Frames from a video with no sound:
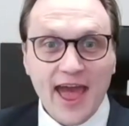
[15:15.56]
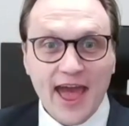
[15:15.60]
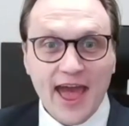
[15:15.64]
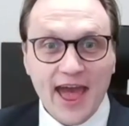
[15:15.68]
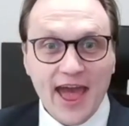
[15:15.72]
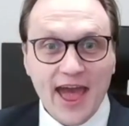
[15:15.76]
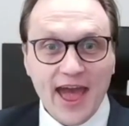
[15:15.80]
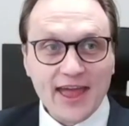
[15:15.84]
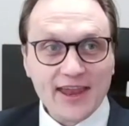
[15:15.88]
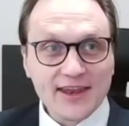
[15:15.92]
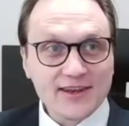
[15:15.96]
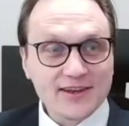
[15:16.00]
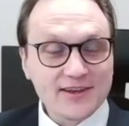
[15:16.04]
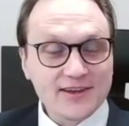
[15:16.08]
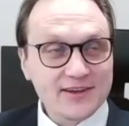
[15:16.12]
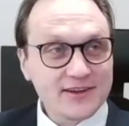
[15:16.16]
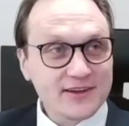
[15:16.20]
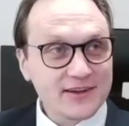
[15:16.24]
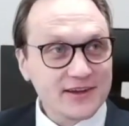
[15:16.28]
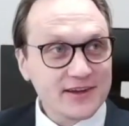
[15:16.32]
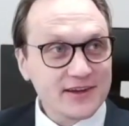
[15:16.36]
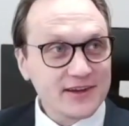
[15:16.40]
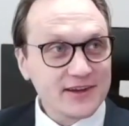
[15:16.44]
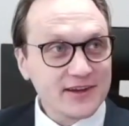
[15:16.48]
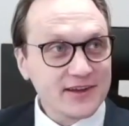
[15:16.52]

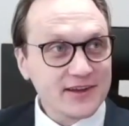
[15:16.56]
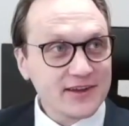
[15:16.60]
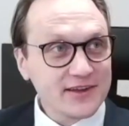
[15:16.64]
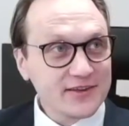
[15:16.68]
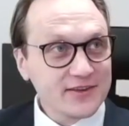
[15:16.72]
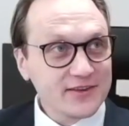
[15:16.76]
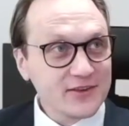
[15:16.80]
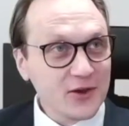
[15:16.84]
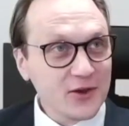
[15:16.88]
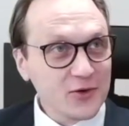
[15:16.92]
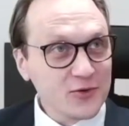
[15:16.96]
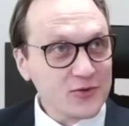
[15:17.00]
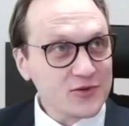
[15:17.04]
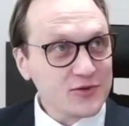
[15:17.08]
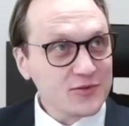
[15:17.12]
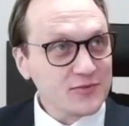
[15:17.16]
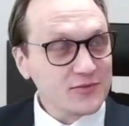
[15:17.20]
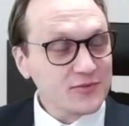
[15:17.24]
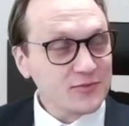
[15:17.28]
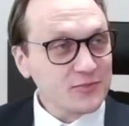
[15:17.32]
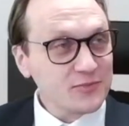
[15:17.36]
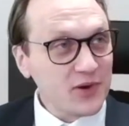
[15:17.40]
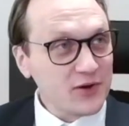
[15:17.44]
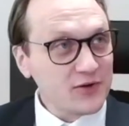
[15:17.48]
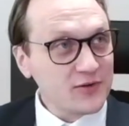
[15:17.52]
and those
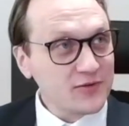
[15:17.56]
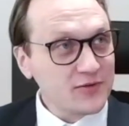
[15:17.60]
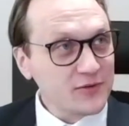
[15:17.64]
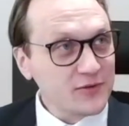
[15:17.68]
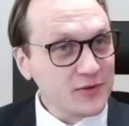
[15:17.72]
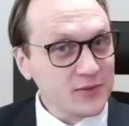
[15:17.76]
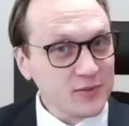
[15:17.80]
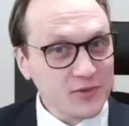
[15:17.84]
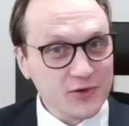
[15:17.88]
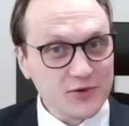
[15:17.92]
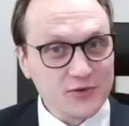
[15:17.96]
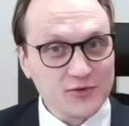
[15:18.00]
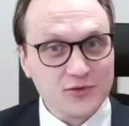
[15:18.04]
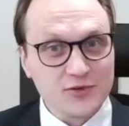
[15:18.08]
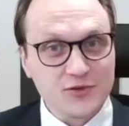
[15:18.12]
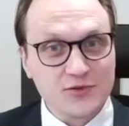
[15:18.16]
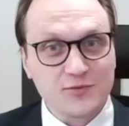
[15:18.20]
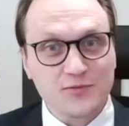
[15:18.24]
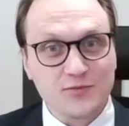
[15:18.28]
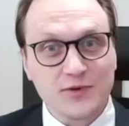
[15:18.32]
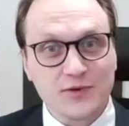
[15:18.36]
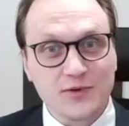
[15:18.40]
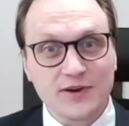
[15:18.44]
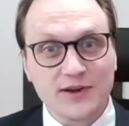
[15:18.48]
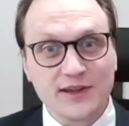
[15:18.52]
powerful
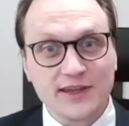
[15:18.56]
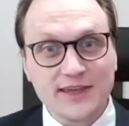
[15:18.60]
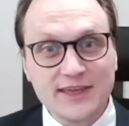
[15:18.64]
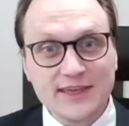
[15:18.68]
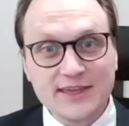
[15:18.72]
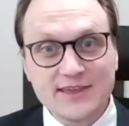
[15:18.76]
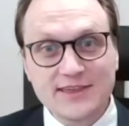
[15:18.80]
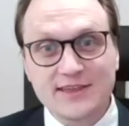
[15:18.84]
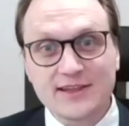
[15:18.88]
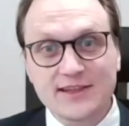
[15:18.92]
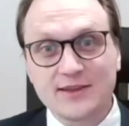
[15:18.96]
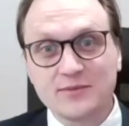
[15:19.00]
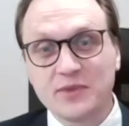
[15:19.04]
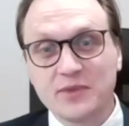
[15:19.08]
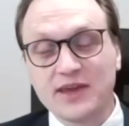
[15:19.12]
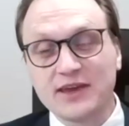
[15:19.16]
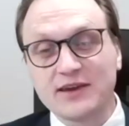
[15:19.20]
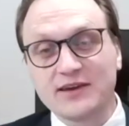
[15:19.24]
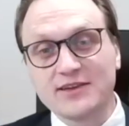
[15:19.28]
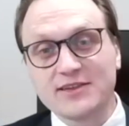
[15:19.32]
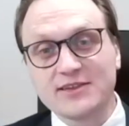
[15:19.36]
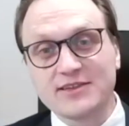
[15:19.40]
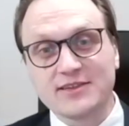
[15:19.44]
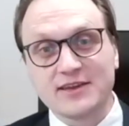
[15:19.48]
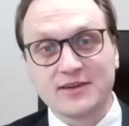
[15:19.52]
emotions very easily
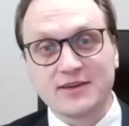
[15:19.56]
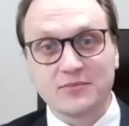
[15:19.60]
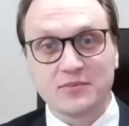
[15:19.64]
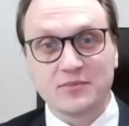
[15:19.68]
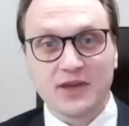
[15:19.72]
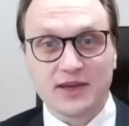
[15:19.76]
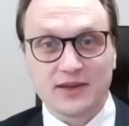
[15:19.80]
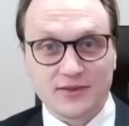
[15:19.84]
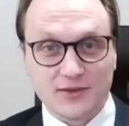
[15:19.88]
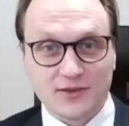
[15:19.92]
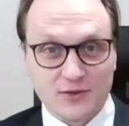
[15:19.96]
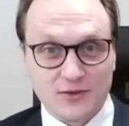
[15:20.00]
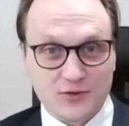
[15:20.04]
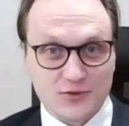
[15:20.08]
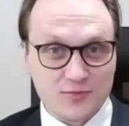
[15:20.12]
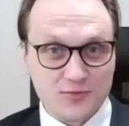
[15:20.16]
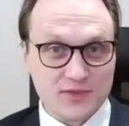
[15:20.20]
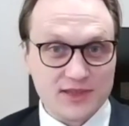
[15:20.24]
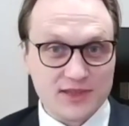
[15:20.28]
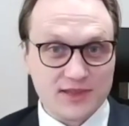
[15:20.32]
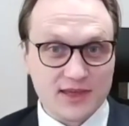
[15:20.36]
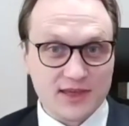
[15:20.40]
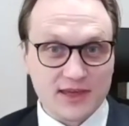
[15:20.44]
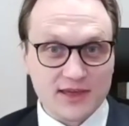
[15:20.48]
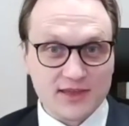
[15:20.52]
make us then make
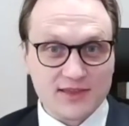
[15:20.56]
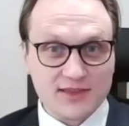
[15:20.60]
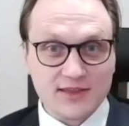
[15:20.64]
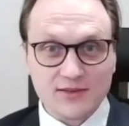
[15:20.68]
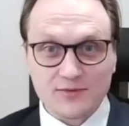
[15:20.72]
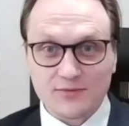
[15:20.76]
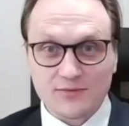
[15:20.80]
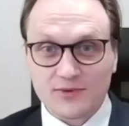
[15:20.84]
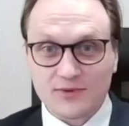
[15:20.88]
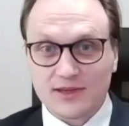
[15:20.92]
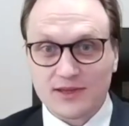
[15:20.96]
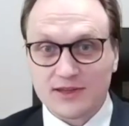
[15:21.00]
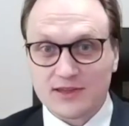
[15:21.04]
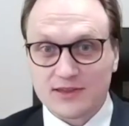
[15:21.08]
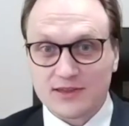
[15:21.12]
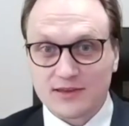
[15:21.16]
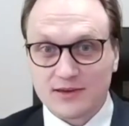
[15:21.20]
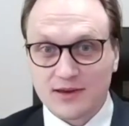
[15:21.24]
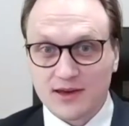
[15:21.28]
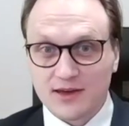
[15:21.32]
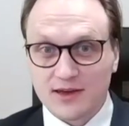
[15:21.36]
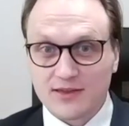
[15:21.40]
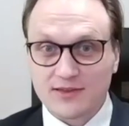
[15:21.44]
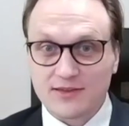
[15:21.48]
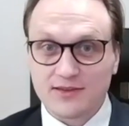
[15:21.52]
those mistakes that we
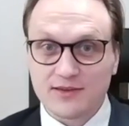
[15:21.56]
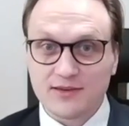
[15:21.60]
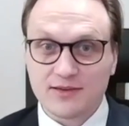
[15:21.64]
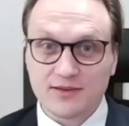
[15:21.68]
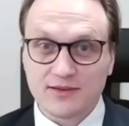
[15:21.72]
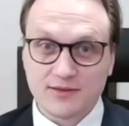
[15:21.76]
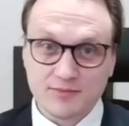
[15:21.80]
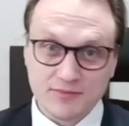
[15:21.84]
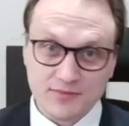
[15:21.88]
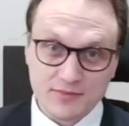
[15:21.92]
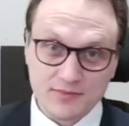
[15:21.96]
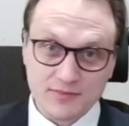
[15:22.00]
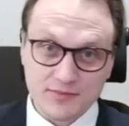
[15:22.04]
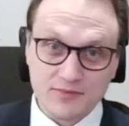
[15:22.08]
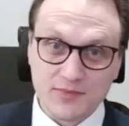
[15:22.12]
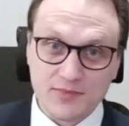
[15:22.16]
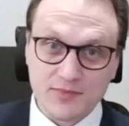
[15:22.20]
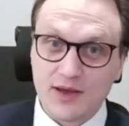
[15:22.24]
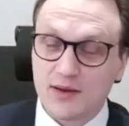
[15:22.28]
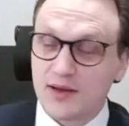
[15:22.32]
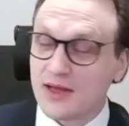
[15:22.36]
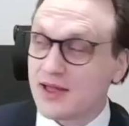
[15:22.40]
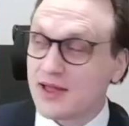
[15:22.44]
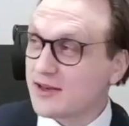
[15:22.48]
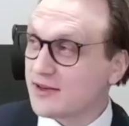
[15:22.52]
discussed.
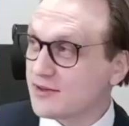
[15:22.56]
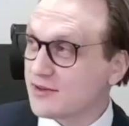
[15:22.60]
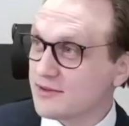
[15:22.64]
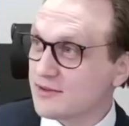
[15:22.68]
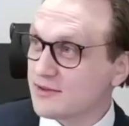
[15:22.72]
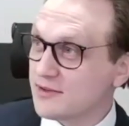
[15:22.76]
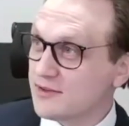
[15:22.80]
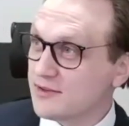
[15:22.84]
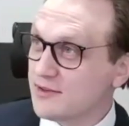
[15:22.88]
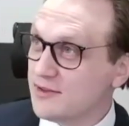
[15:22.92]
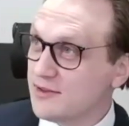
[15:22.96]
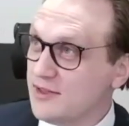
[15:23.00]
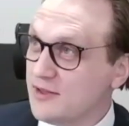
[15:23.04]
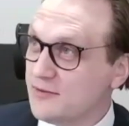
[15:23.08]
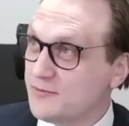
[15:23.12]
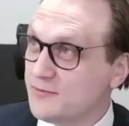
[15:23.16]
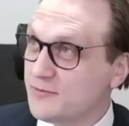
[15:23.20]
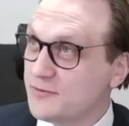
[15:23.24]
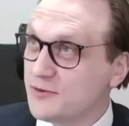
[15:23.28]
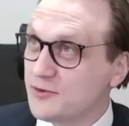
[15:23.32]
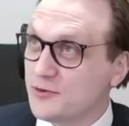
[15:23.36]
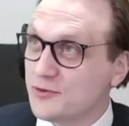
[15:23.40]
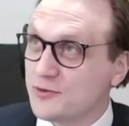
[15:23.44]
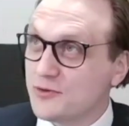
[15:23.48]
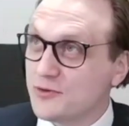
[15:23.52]
And
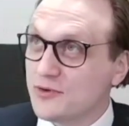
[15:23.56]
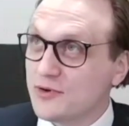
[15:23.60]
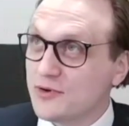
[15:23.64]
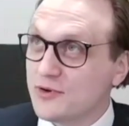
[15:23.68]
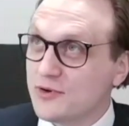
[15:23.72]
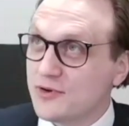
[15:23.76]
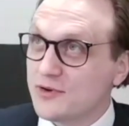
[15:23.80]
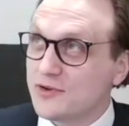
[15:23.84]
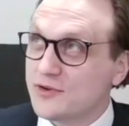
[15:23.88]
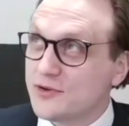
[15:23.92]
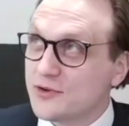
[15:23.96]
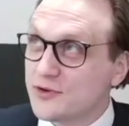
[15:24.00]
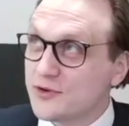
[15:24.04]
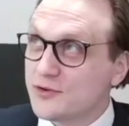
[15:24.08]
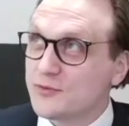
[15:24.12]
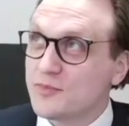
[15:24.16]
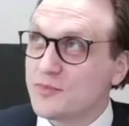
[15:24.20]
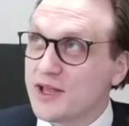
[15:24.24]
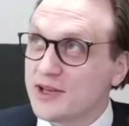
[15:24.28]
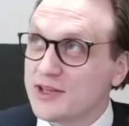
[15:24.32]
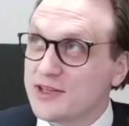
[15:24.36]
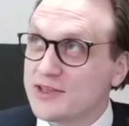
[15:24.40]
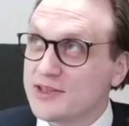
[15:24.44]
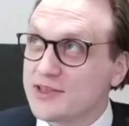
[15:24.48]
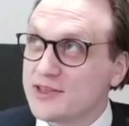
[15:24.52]
if you
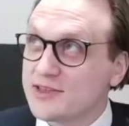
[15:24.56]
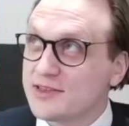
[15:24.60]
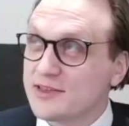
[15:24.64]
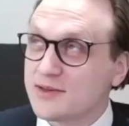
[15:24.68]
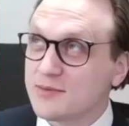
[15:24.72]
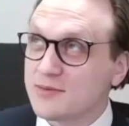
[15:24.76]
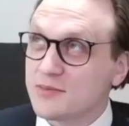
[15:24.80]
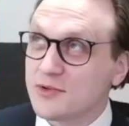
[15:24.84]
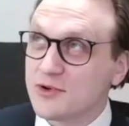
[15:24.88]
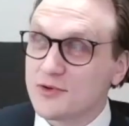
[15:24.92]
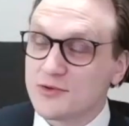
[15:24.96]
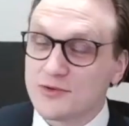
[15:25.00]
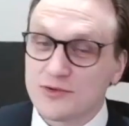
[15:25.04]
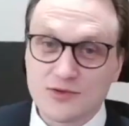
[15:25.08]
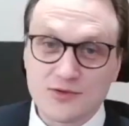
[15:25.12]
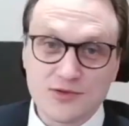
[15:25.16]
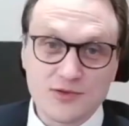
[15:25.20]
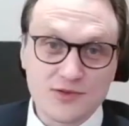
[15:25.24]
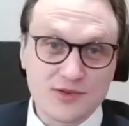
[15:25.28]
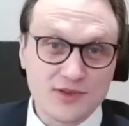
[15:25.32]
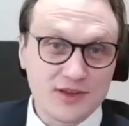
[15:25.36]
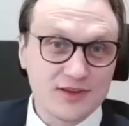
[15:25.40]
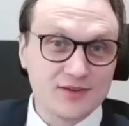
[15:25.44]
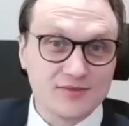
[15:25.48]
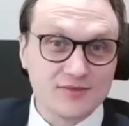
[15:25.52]
don't manage the
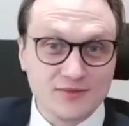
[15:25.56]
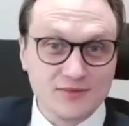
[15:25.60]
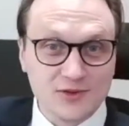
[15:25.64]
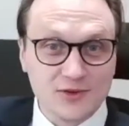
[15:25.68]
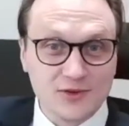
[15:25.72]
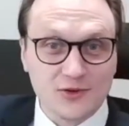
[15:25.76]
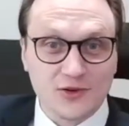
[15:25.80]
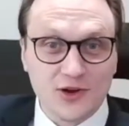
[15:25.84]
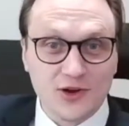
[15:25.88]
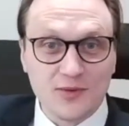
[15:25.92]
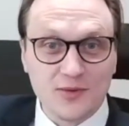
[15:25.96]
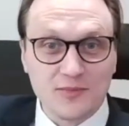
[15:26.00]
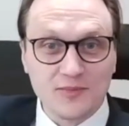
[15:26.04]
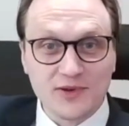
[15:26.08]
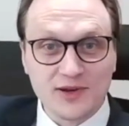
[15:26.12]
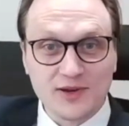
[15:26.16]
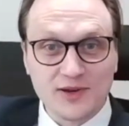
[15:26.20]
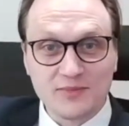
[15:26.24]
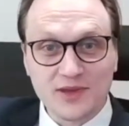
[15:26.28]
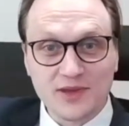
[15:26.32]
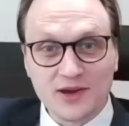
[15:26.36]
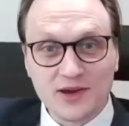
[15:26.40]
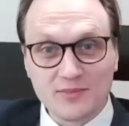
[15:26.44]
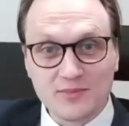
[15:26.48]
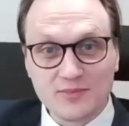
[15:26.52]
emotions, then your
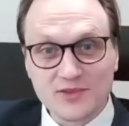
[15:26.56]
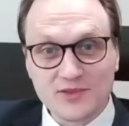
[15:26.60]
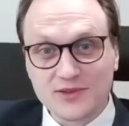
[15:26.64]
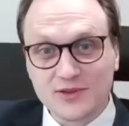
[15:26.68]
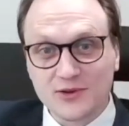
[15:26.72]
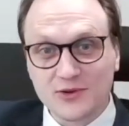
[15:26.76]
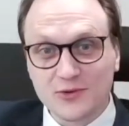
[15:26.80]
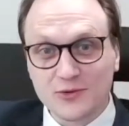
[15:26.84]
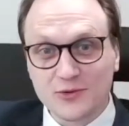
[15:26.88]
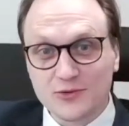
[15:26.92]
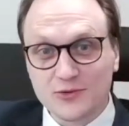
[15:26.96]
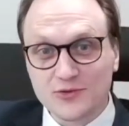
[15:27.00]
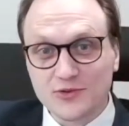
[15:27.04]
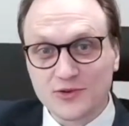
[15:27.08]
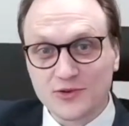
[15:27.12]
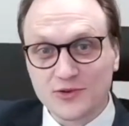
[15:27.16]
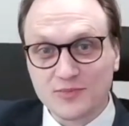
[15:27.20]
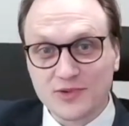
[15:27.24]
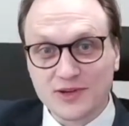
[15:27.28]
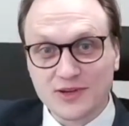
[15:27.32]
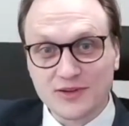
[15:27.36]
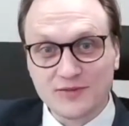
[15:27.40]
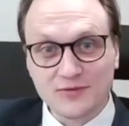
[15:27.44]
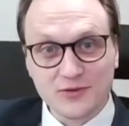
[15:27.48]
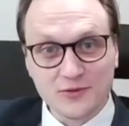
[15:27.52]
company becomes the
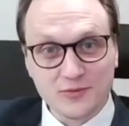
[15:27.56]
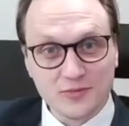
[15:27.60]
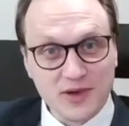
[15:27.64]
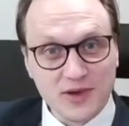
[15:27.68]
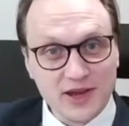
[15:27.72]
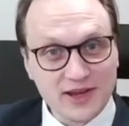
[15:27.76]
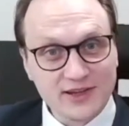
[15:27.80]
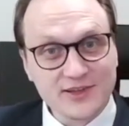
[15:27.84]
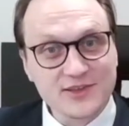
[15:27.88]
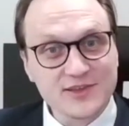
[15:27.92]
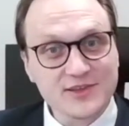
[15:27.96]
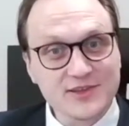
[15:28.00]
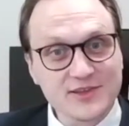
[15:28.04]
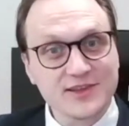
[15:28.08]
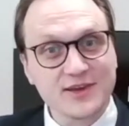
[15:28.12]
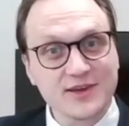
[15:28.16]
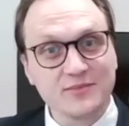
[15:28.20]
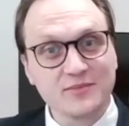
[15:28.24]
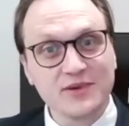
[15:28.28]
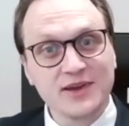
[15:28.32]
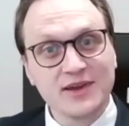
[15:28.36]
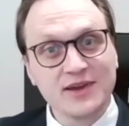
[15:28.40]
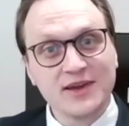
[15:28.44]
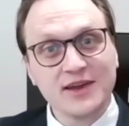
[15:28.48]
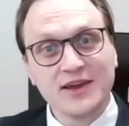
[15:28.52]
loser. But if you manage
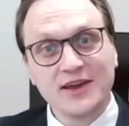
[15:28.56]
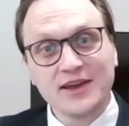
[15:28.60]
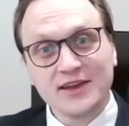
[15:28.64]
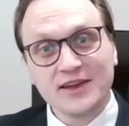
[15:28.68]
them,